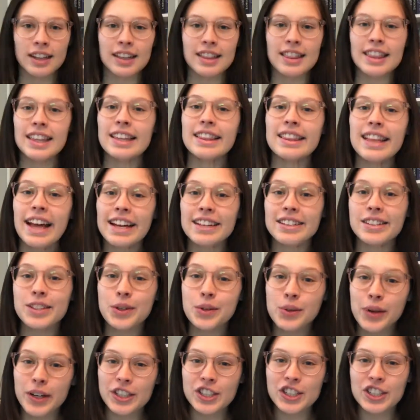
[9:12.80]
The last
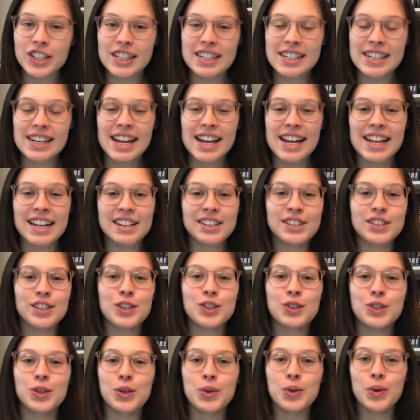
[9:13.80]
question is,
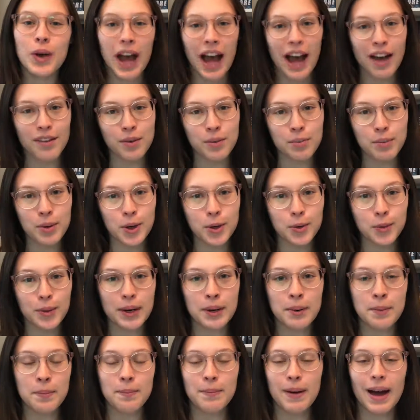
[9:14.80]
do you have a book
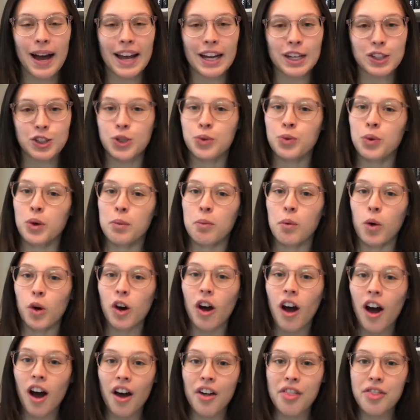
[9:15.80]
written by 2 or more
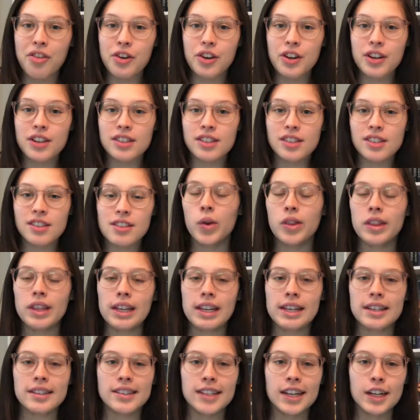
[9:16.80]
authors? The
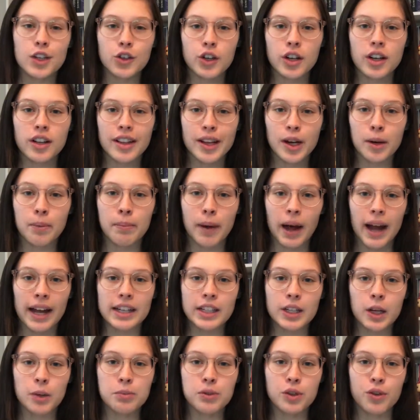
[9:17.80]
Cassandra Clare
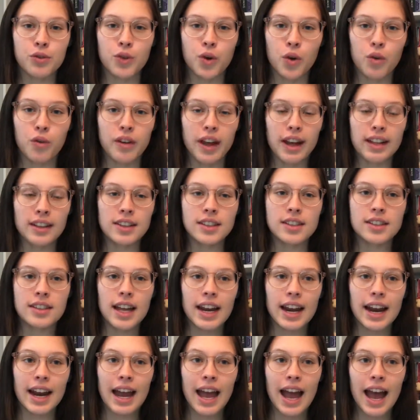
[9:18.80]
bind-ups of novellas
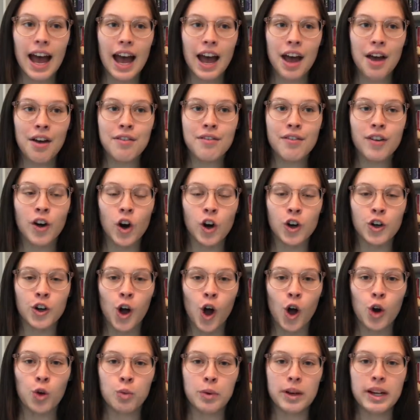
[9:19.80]
that I have are
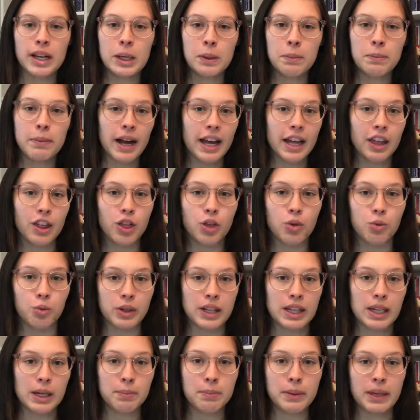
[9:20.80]
all written by
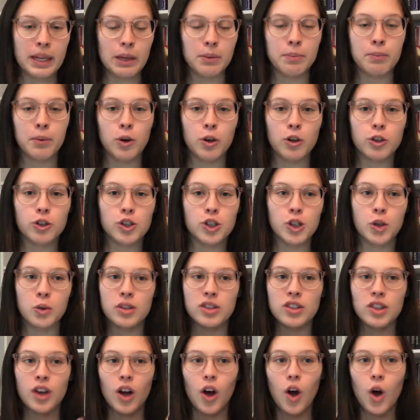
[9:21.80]
3 people, so
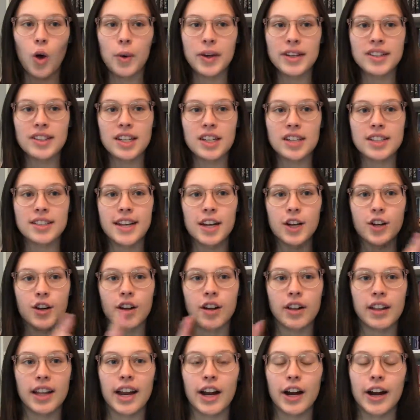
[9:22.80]
it's always Cassandra
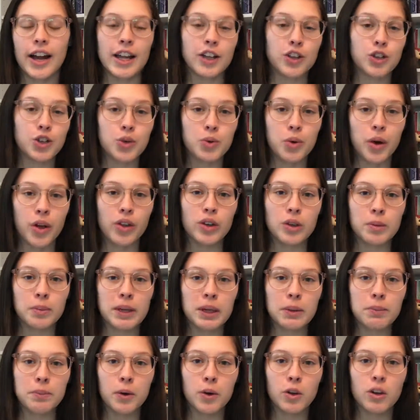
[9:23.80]
Clare and 2 other
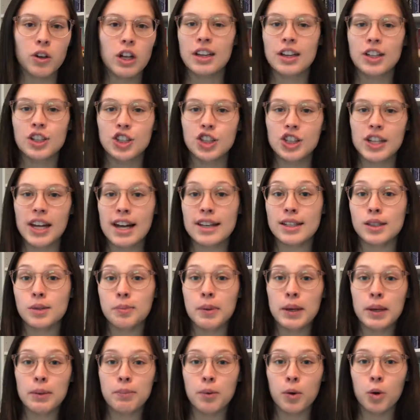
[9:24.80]
people. She has
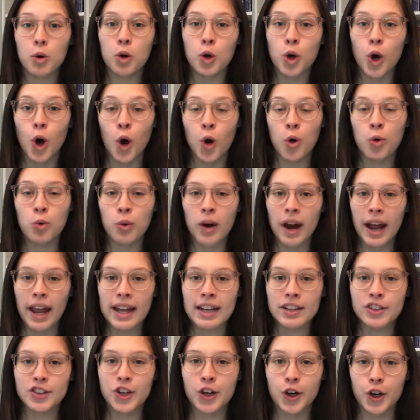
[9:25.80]
people
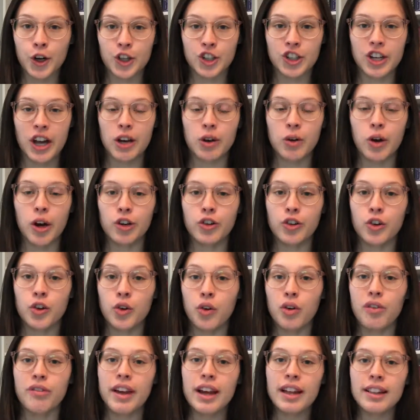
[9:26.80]
co-write her Shadowhunter
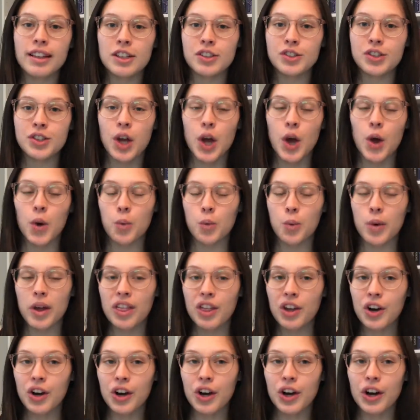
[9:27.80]
novellas
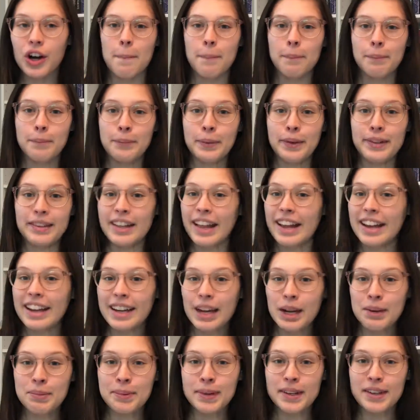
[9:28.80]
with her, but like
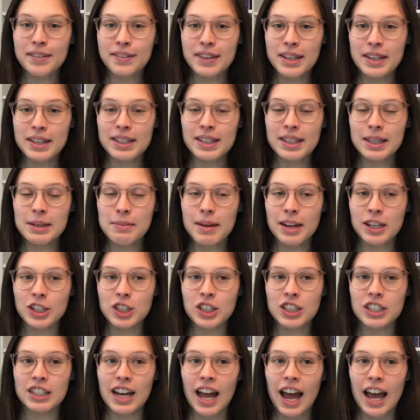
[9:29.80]
I previously
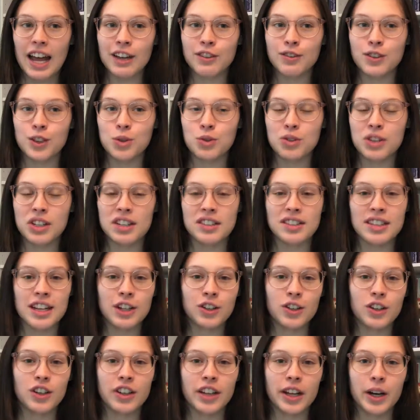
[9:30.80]
mentioned, I have used
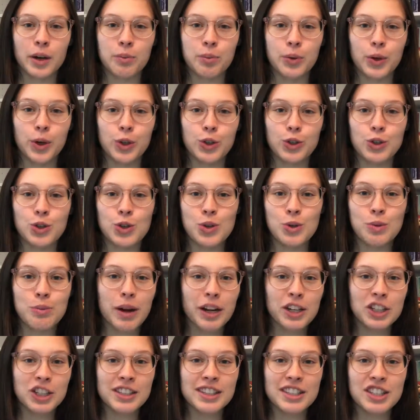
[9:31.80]
Cassandra Clare books too
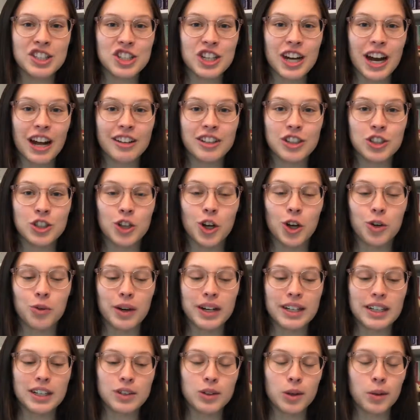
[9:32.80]
much in this challenge
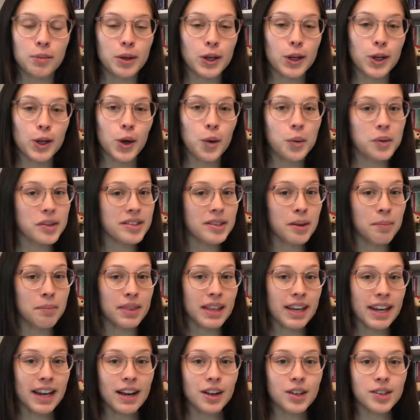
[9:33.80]
already, so I'm gonna go with
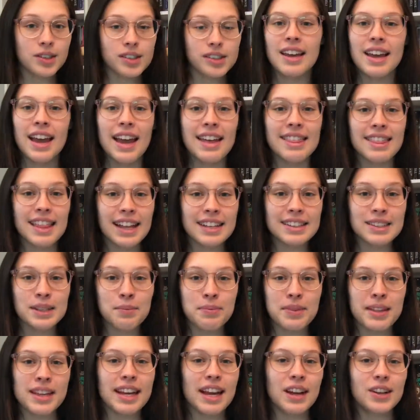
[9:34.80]
something else. And that
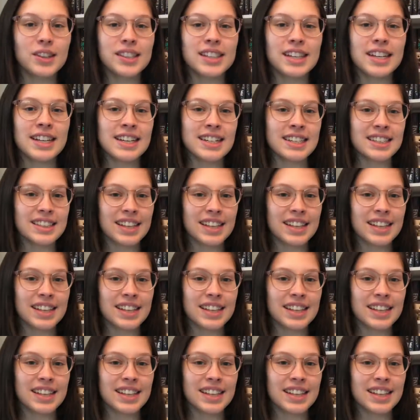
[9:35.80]
something else is